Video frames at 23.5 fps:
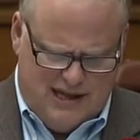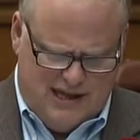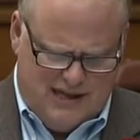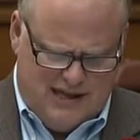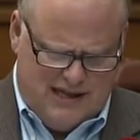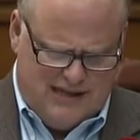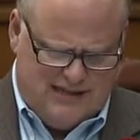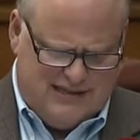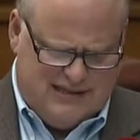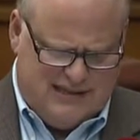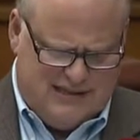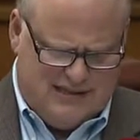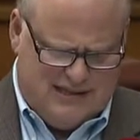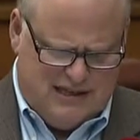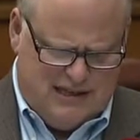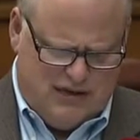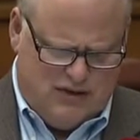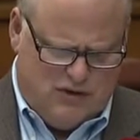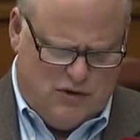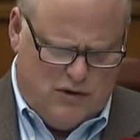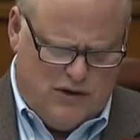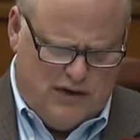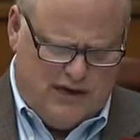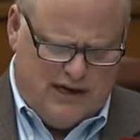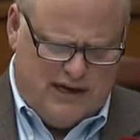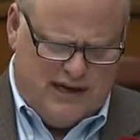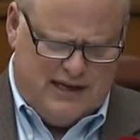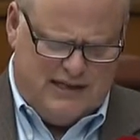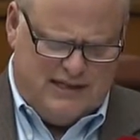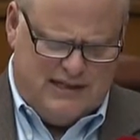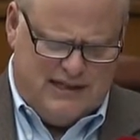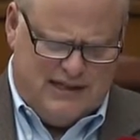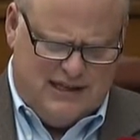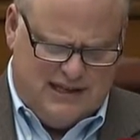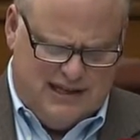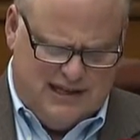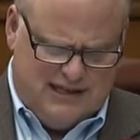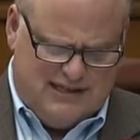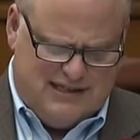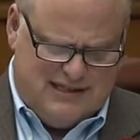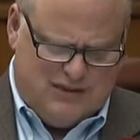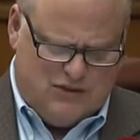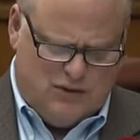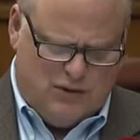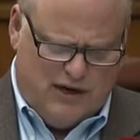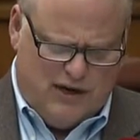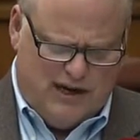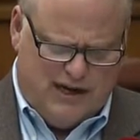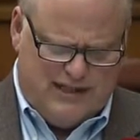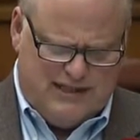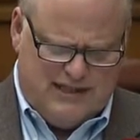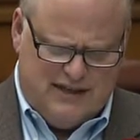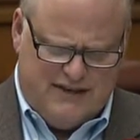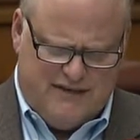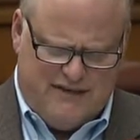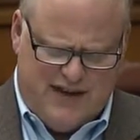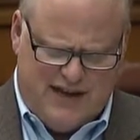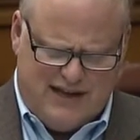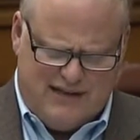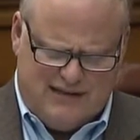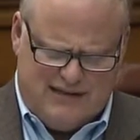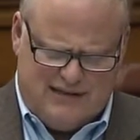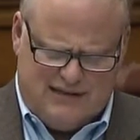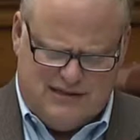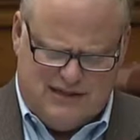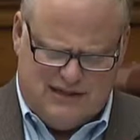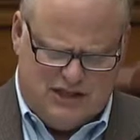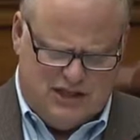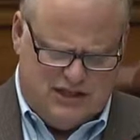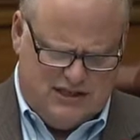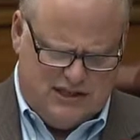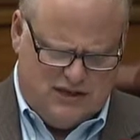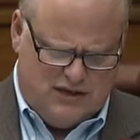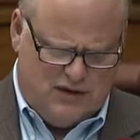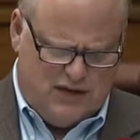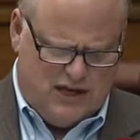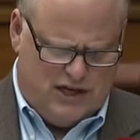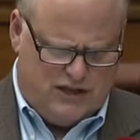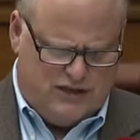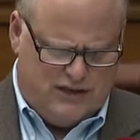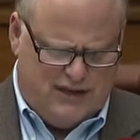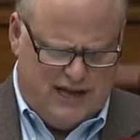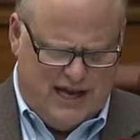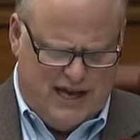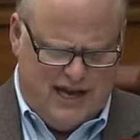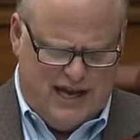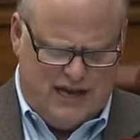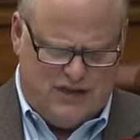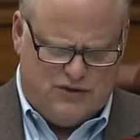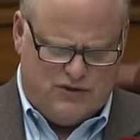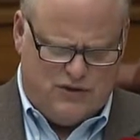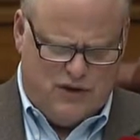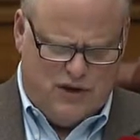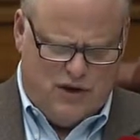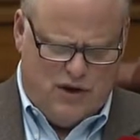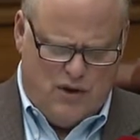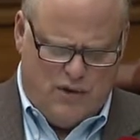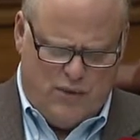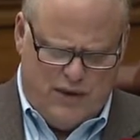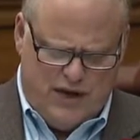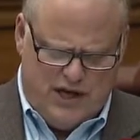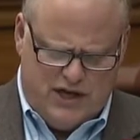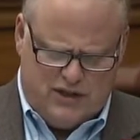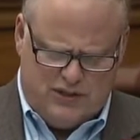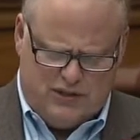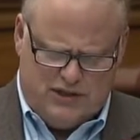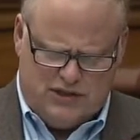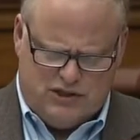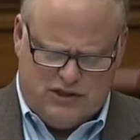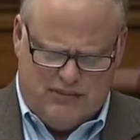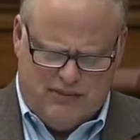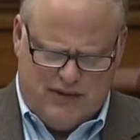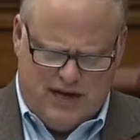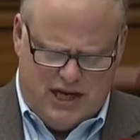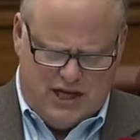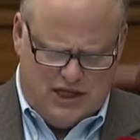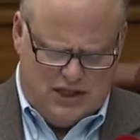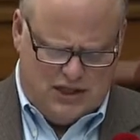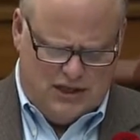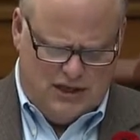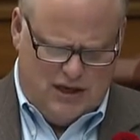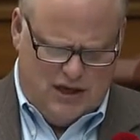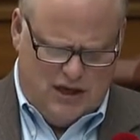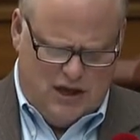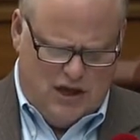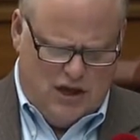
They assist in organizing events such as International Day Against Racial Discrimination,